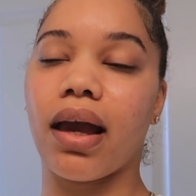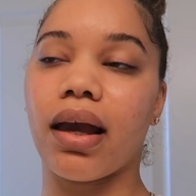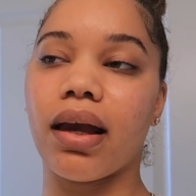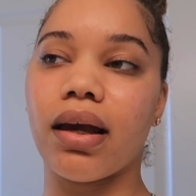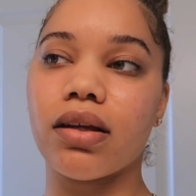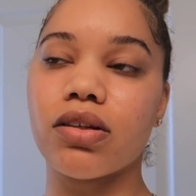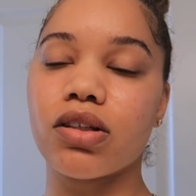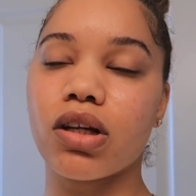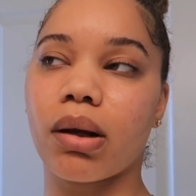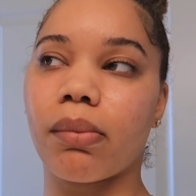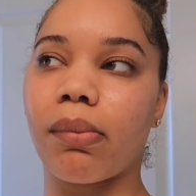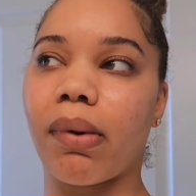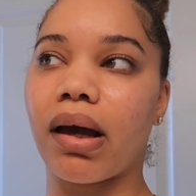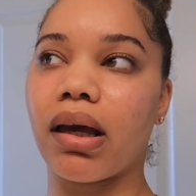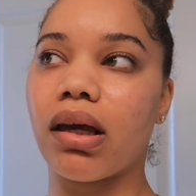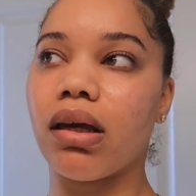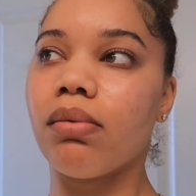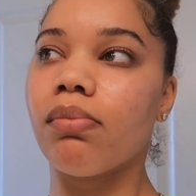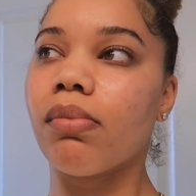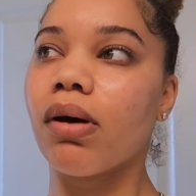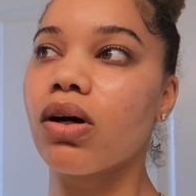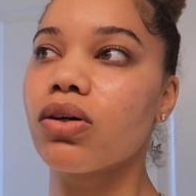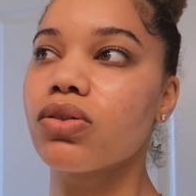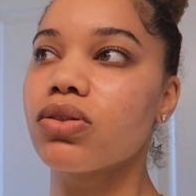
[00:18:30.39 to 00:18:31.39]
and check my
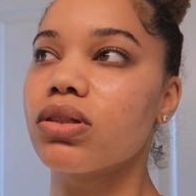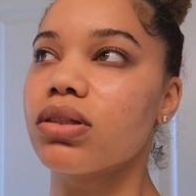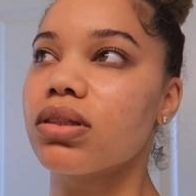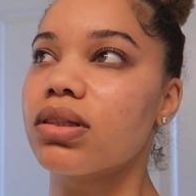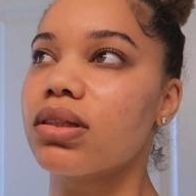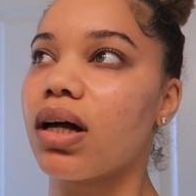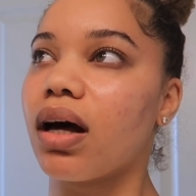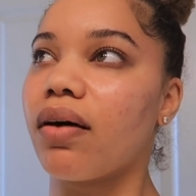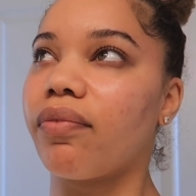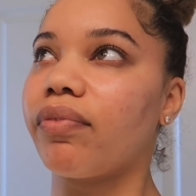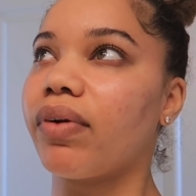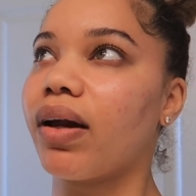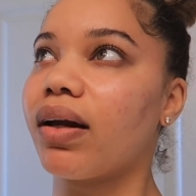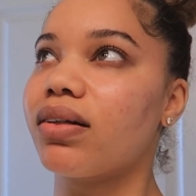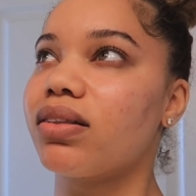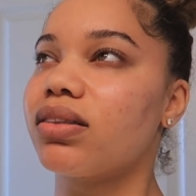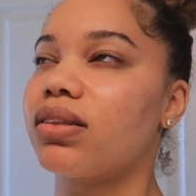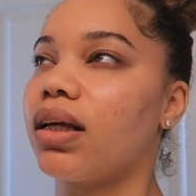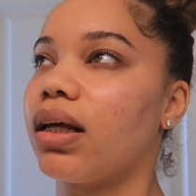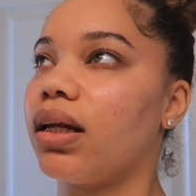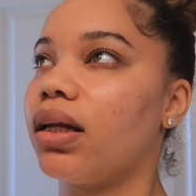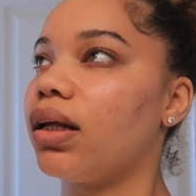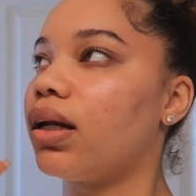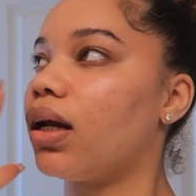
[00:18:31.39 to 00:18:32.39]
emails and stuff and I just
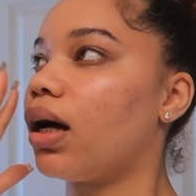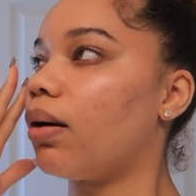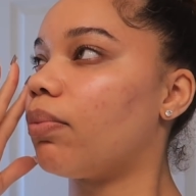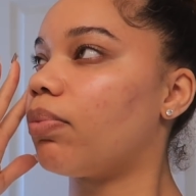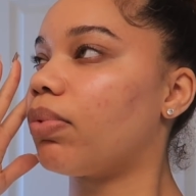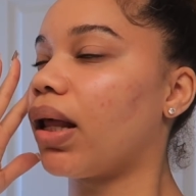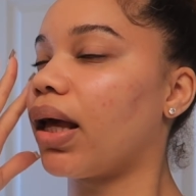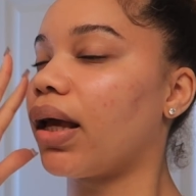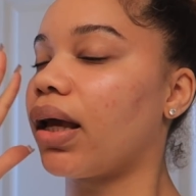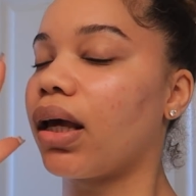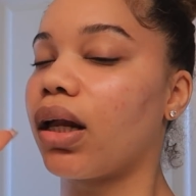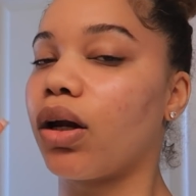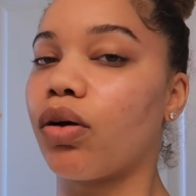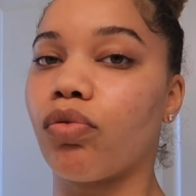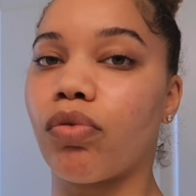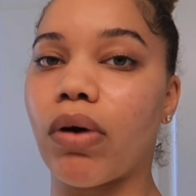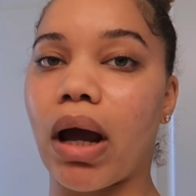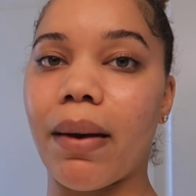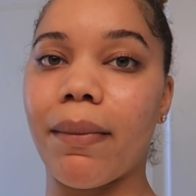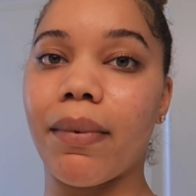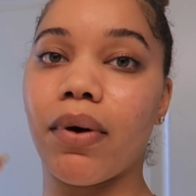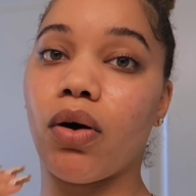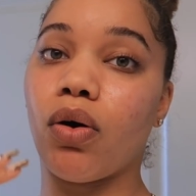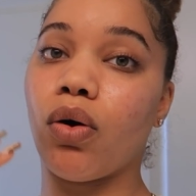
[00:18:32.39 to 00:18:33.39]
ended up like in a
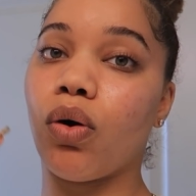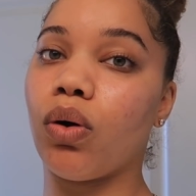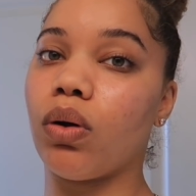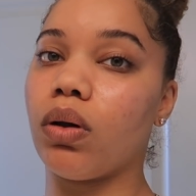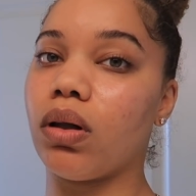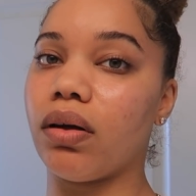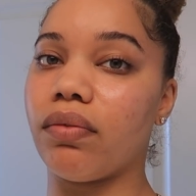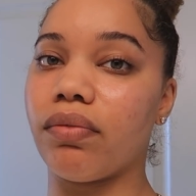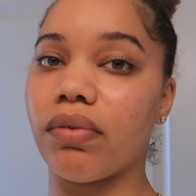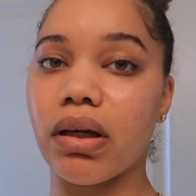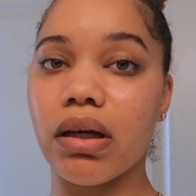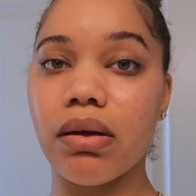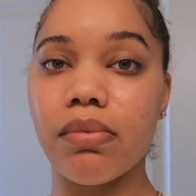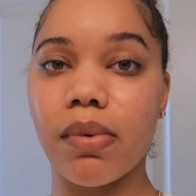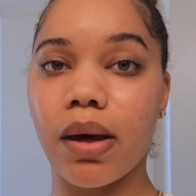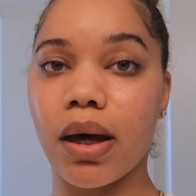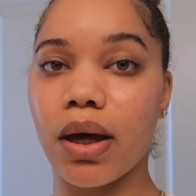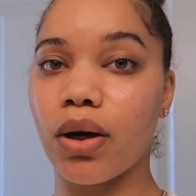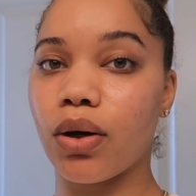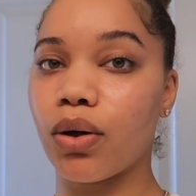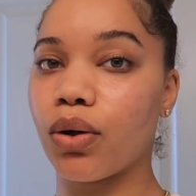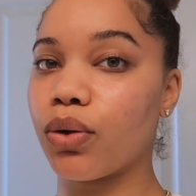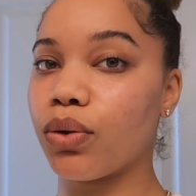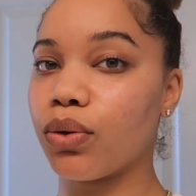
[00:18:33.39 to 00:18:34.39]
rabbit hole of
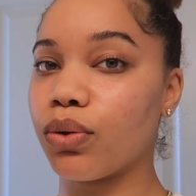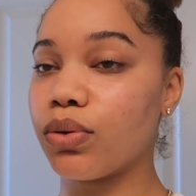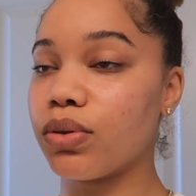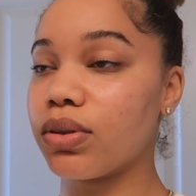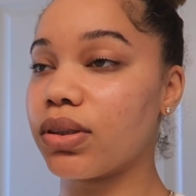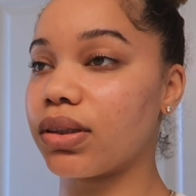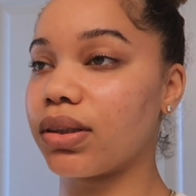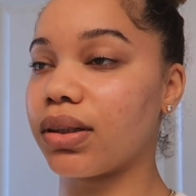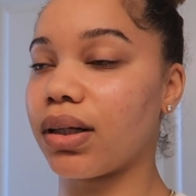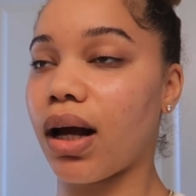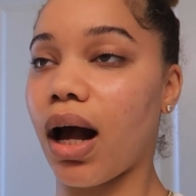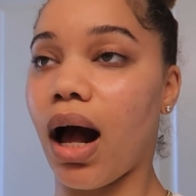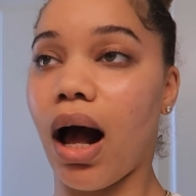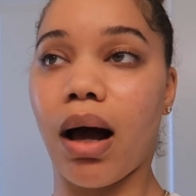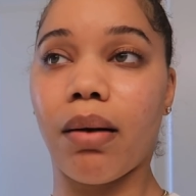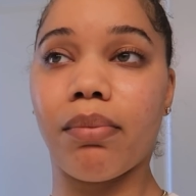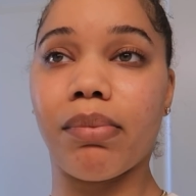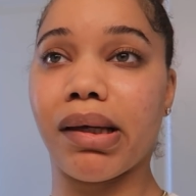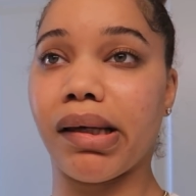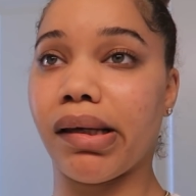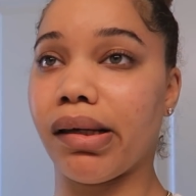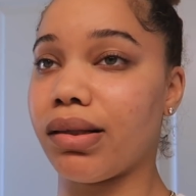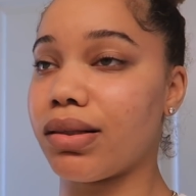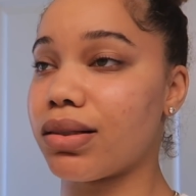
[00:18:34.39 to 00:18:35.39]
emails and
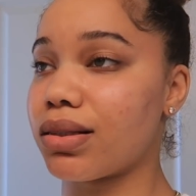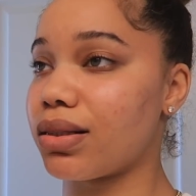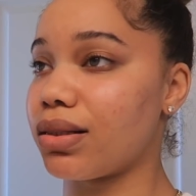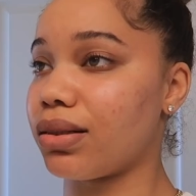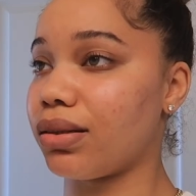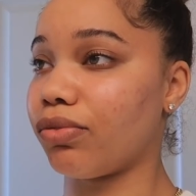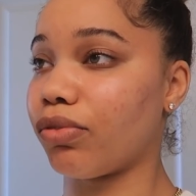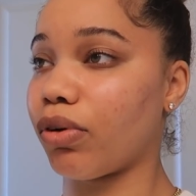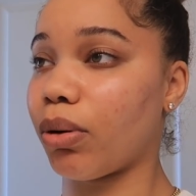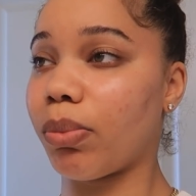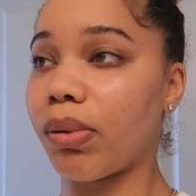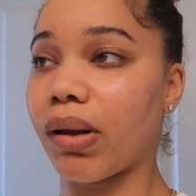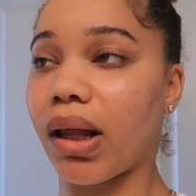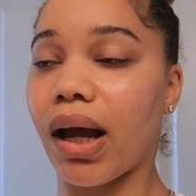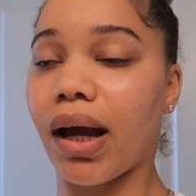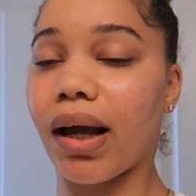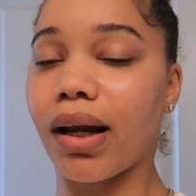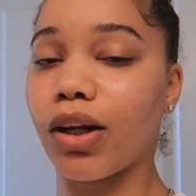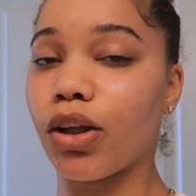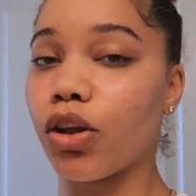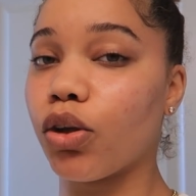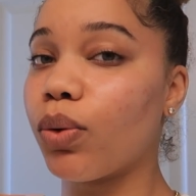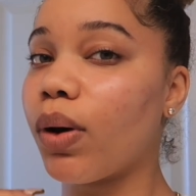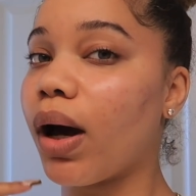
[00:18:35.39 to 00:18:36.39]
comments and
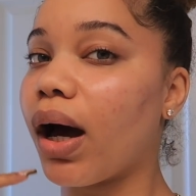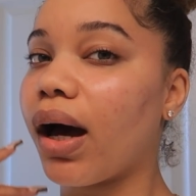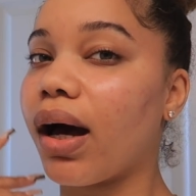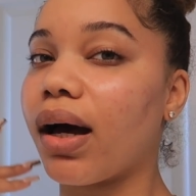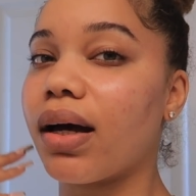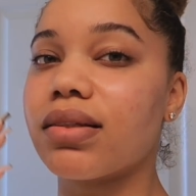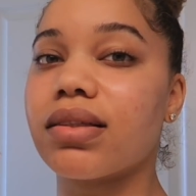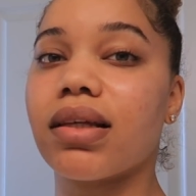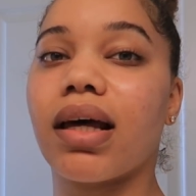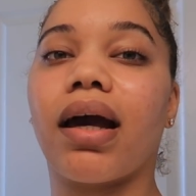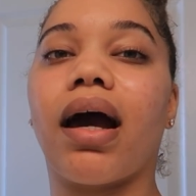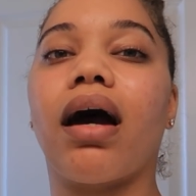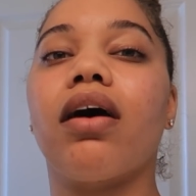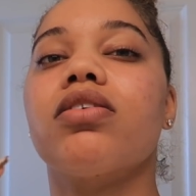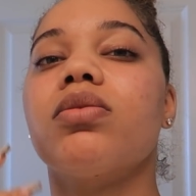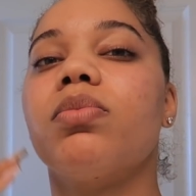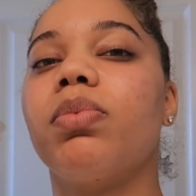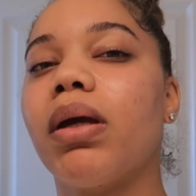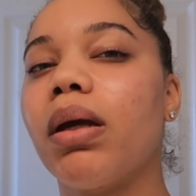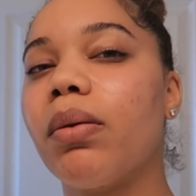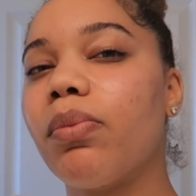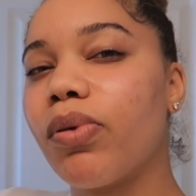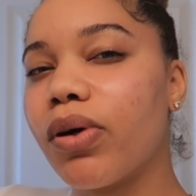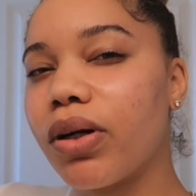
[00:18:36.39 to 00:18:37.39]
replying to you guys like I was
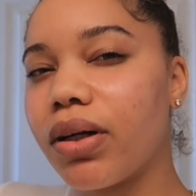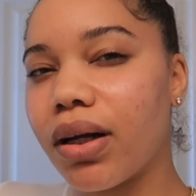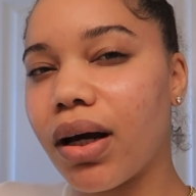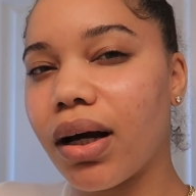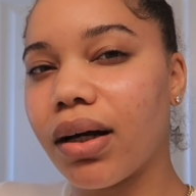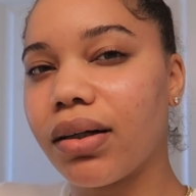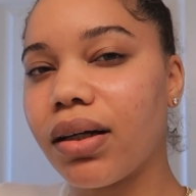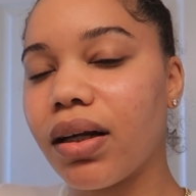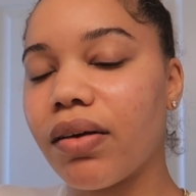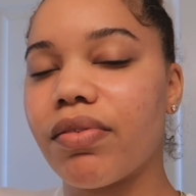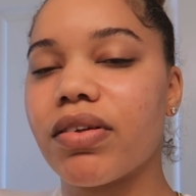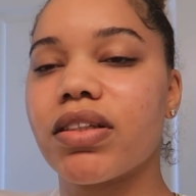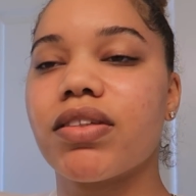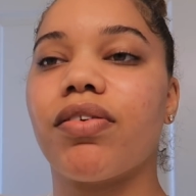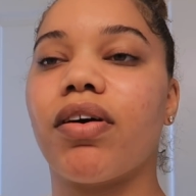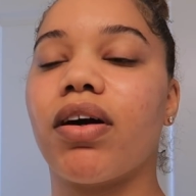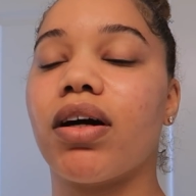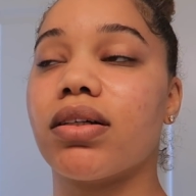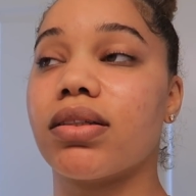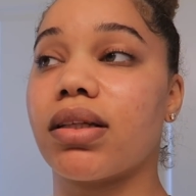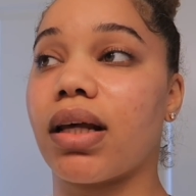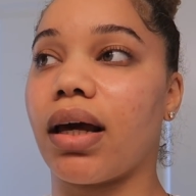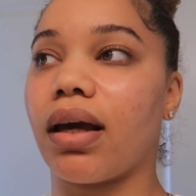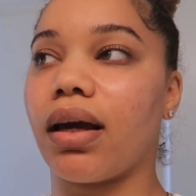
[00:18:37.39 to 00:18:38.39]
being productive as far
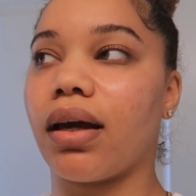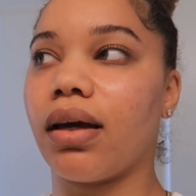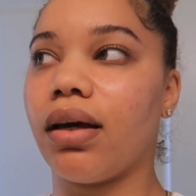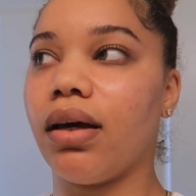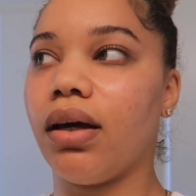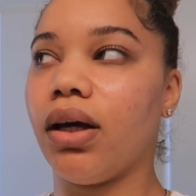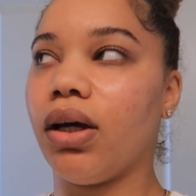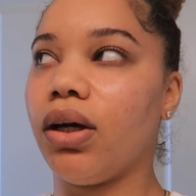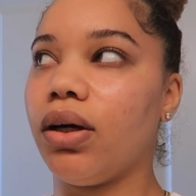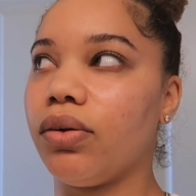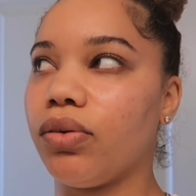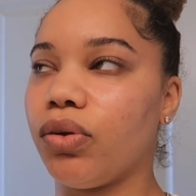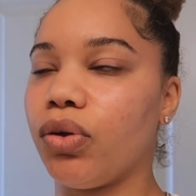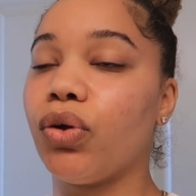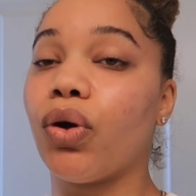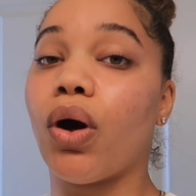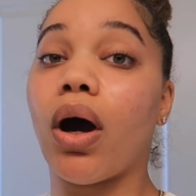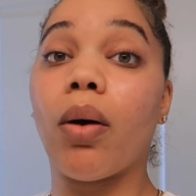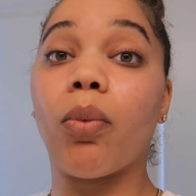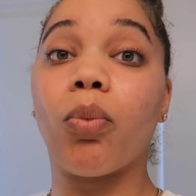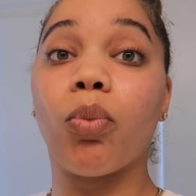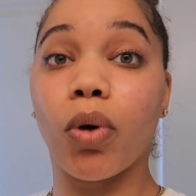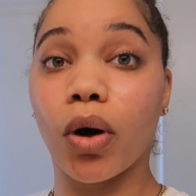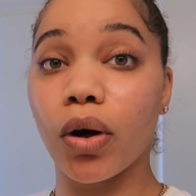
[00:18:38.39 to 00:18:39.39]
as like you know
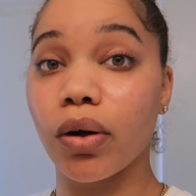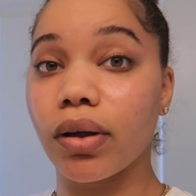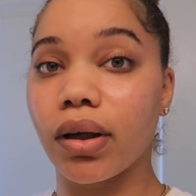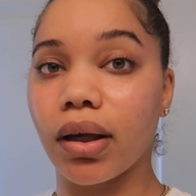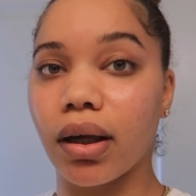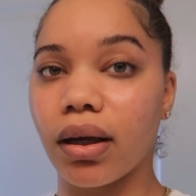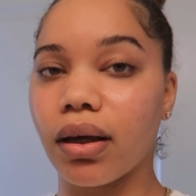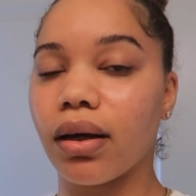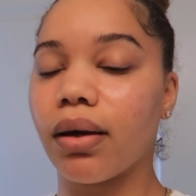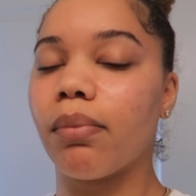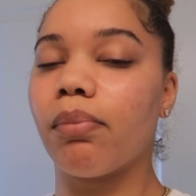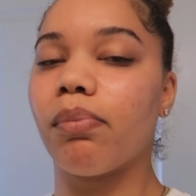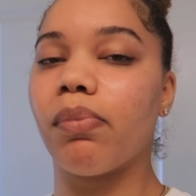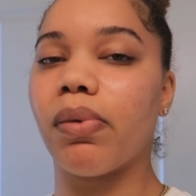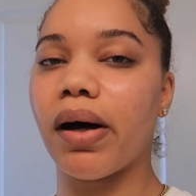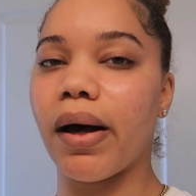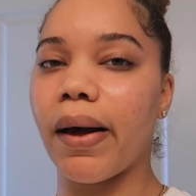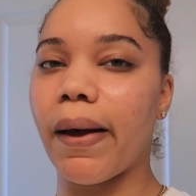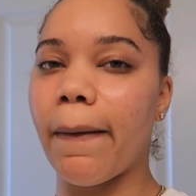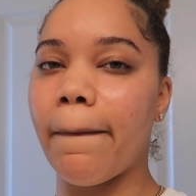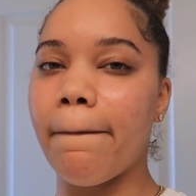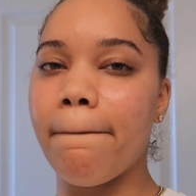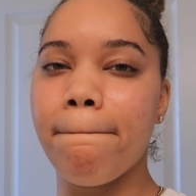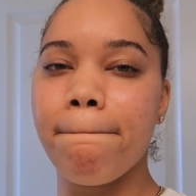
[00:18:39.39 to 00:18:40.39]
I'm working
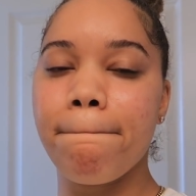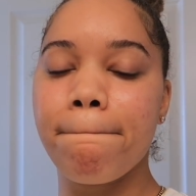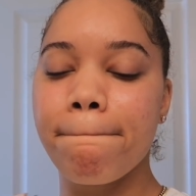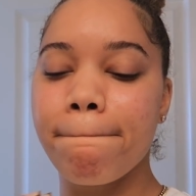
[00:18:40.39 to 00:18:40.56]
but